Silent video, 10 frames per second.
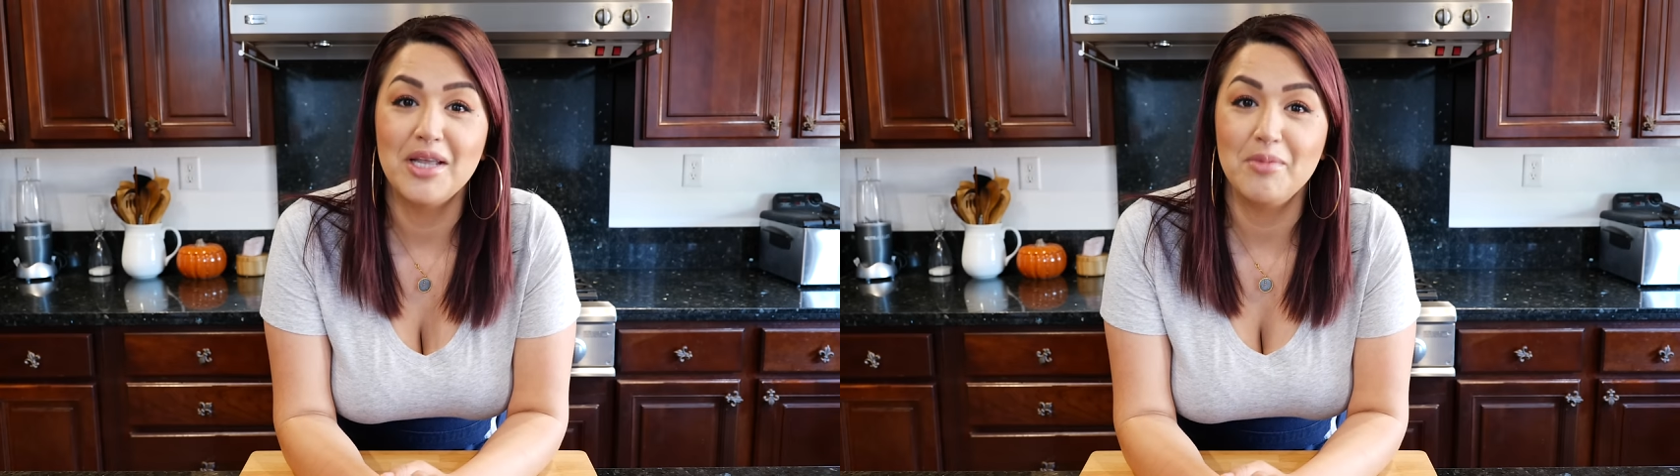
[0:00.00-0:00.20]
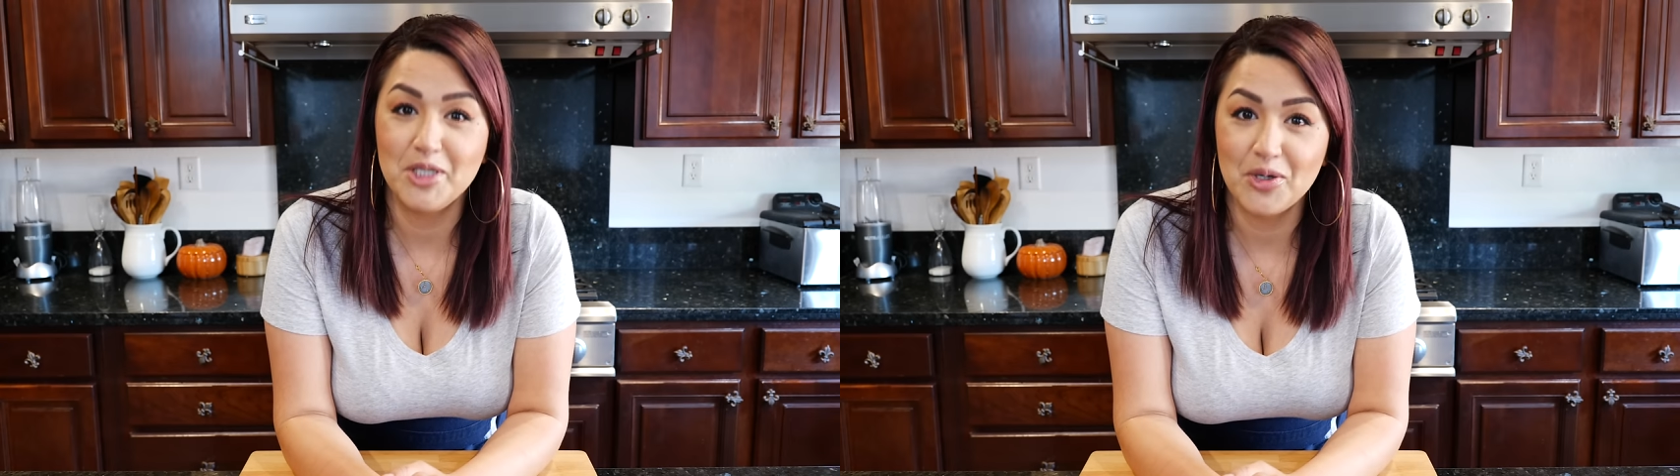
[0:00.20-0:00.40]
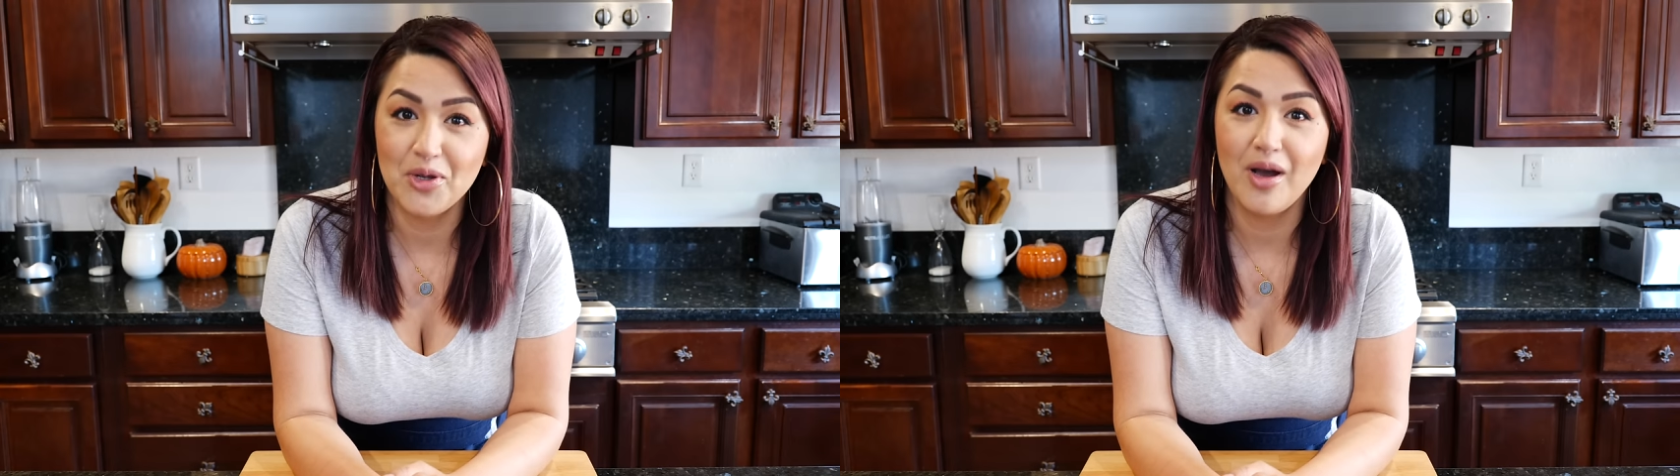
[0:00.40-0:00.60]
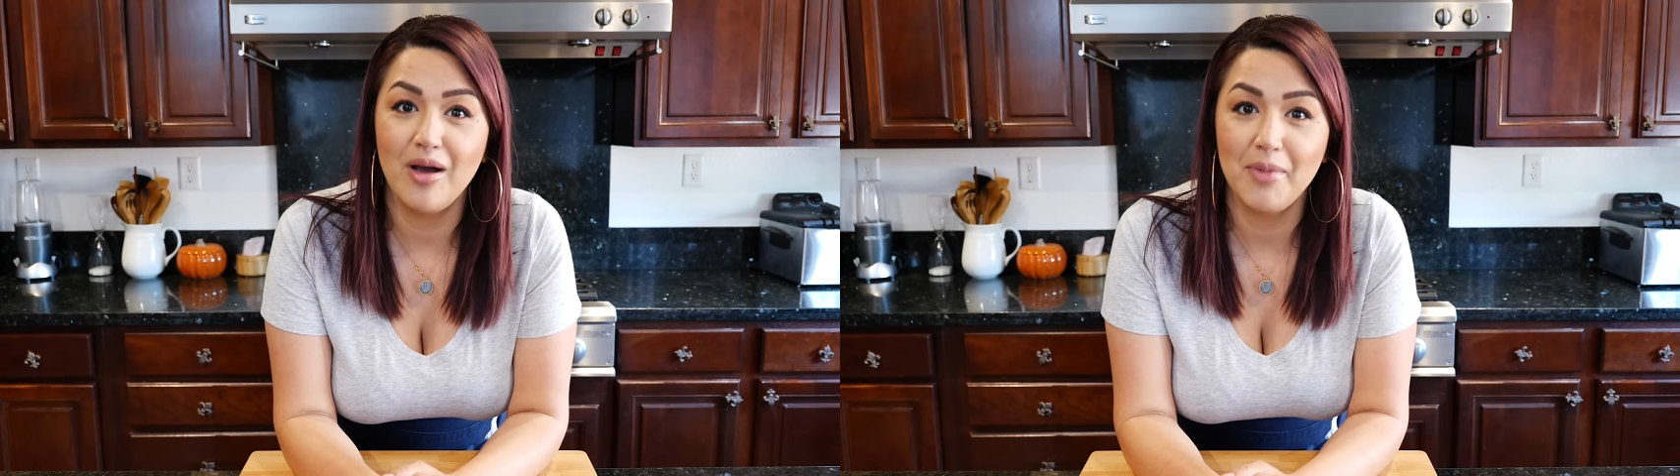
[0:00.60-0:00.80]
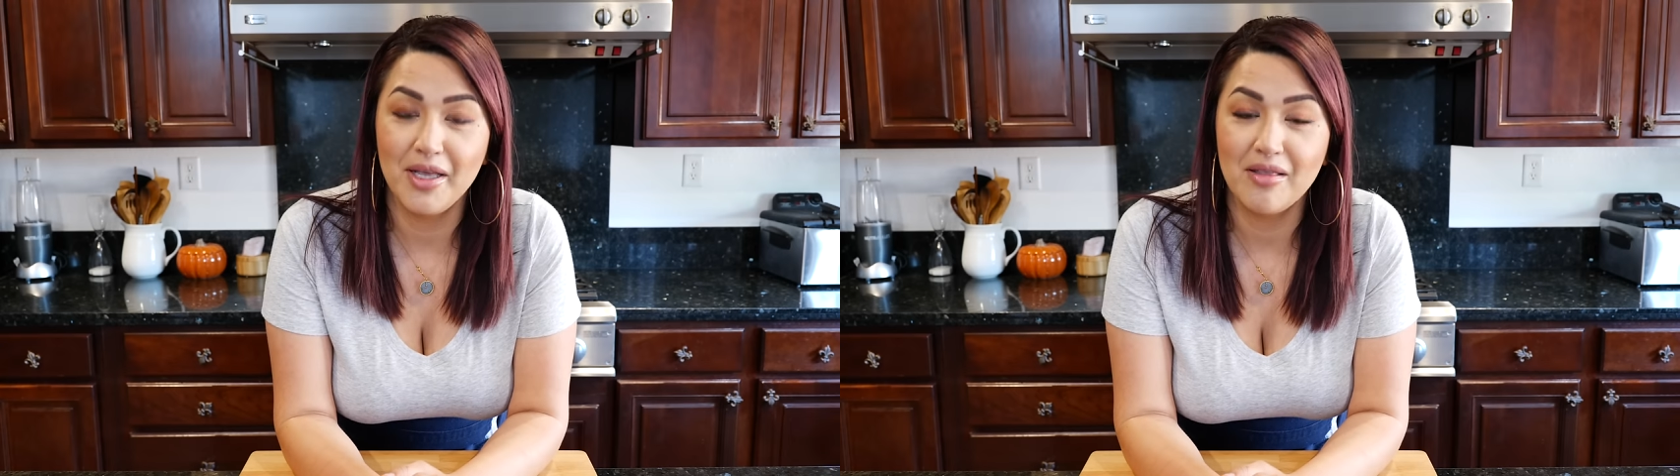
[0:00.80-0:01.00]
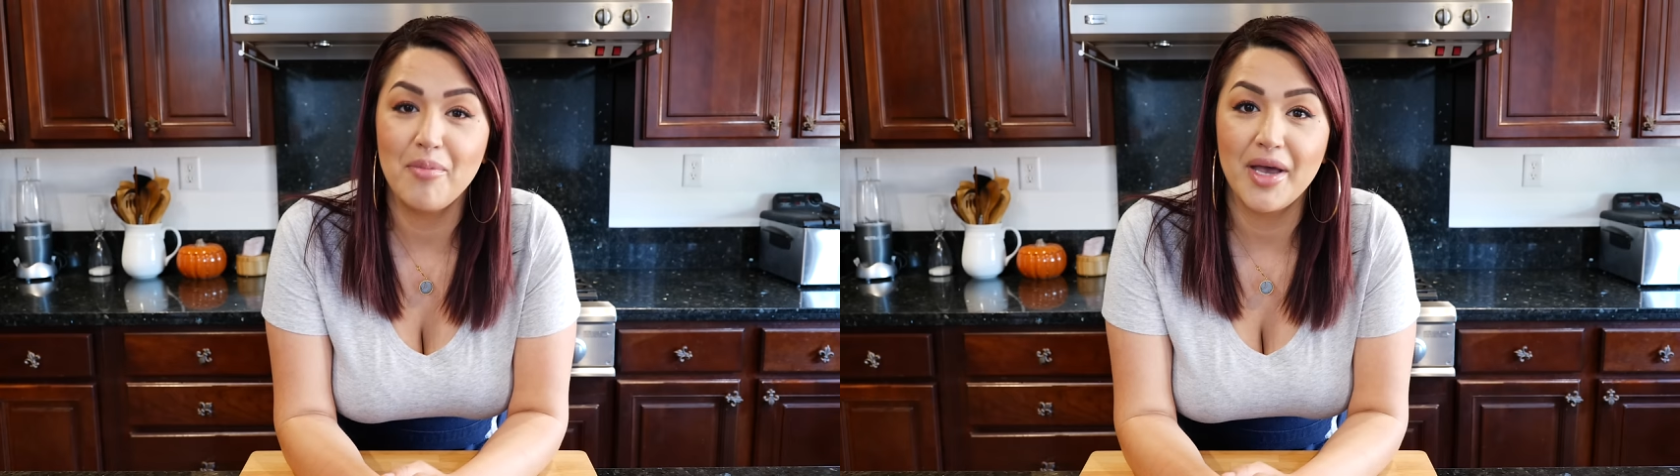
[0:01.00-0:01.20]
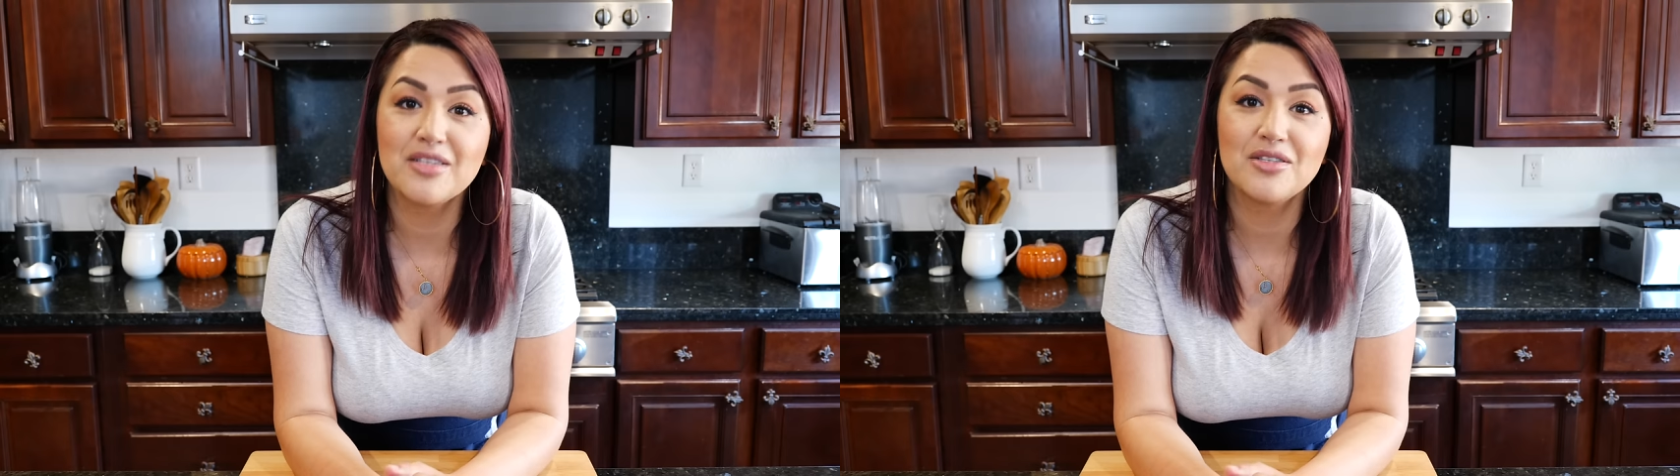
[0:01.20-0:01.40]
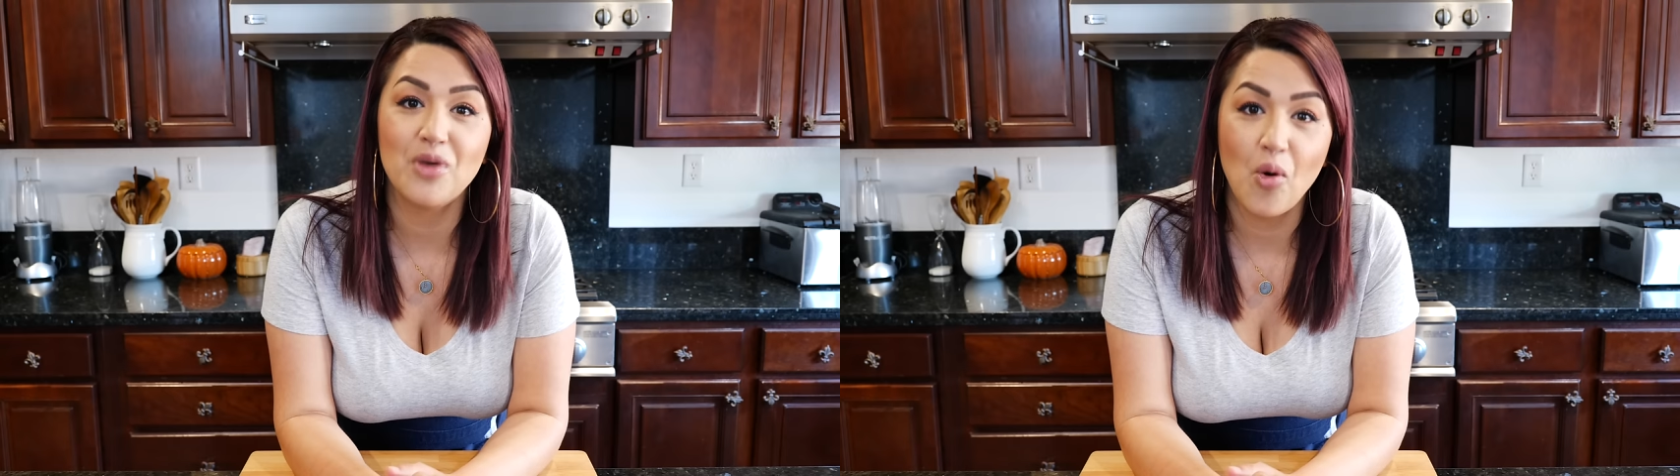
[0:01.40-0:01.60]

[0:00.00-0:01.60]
let me show you how I make the best